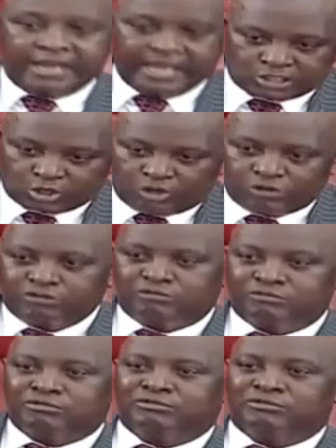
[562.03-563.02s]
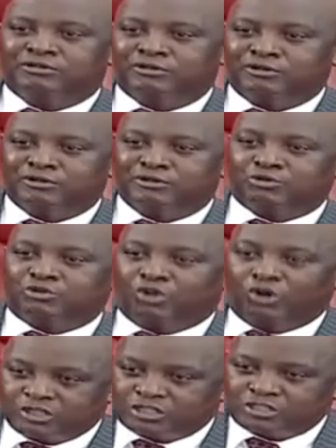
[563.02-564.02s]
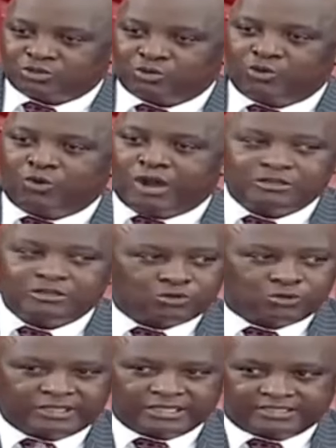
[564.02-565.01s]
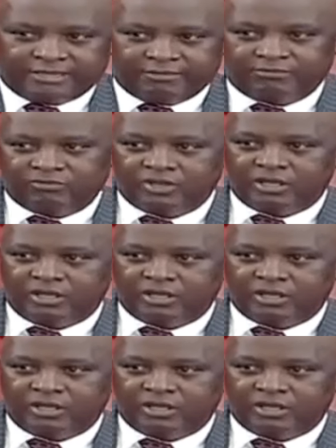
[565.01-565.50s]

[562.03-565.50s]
lesson to those who want to do the same.